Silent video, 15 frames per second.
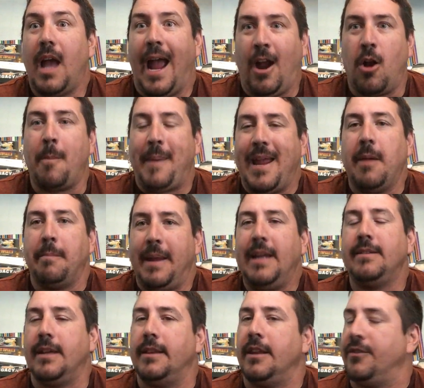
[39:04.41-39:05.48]

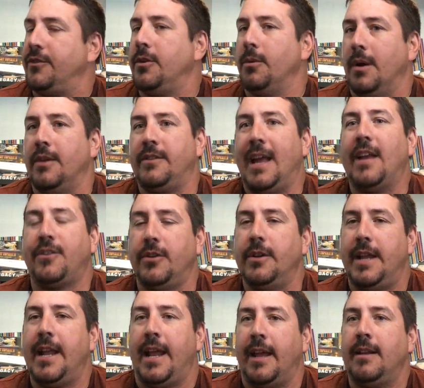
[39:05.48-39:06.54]
Airbnb did this to us. That's who
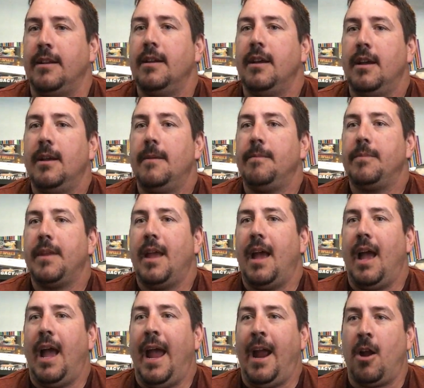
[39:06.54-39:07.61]
did it.
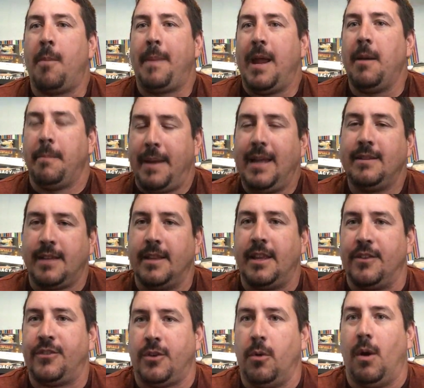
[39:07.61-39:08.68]
Airbnb did
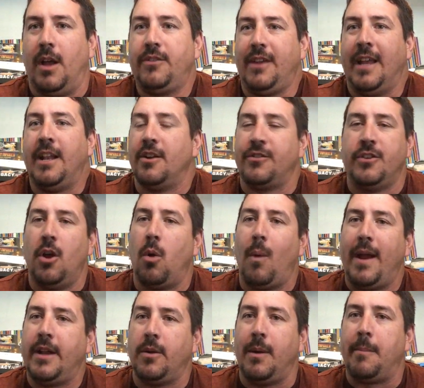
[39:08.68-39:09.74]
this to us, and there's no
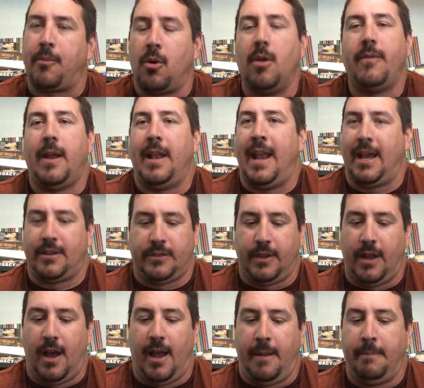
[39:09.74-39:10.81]
way to improve it next
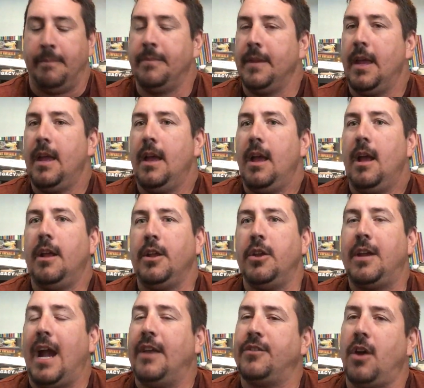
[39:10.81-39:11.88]
time. You
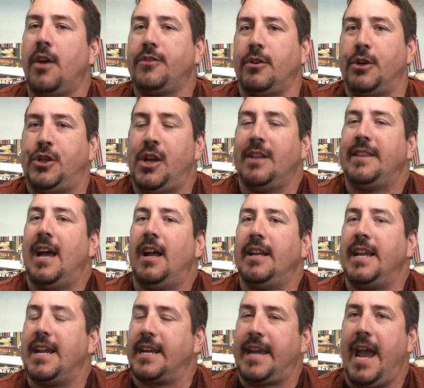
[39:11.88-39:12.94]
guys also shut down
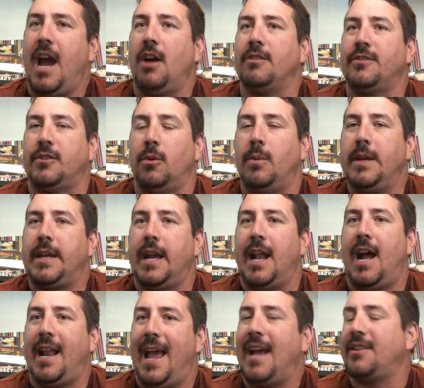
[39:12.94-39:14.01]
the account, so we
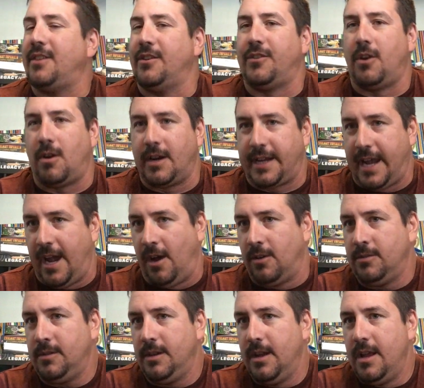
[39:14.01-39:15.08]
cannot access our
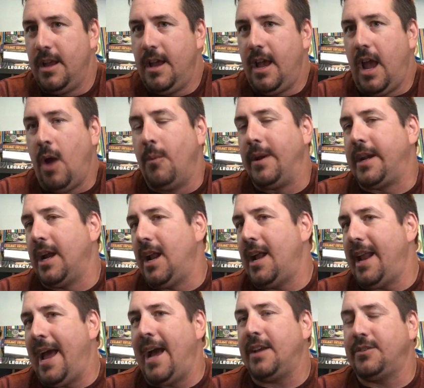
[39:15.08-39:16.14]
account, and we
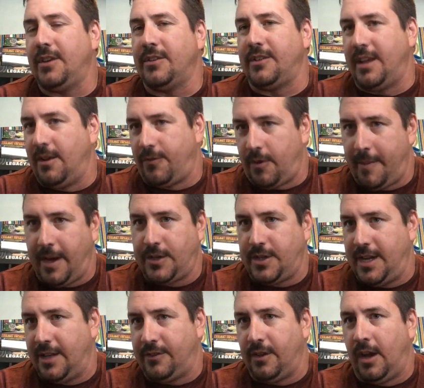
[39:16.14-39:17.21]
cannot access the
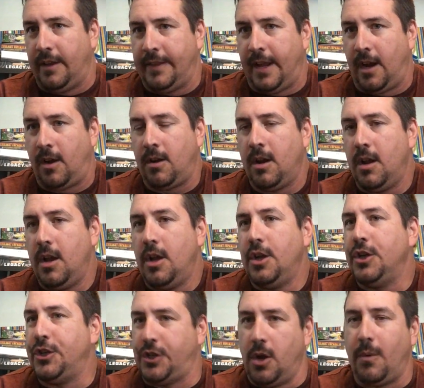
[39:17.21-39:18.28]
information that's on there,
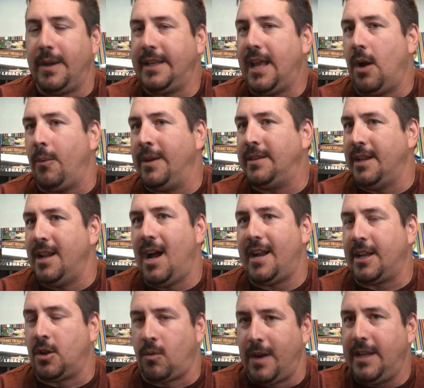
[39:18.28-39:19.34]
showing that we did not
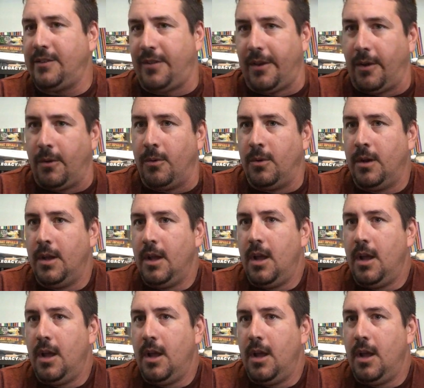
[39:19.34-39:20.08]
agree to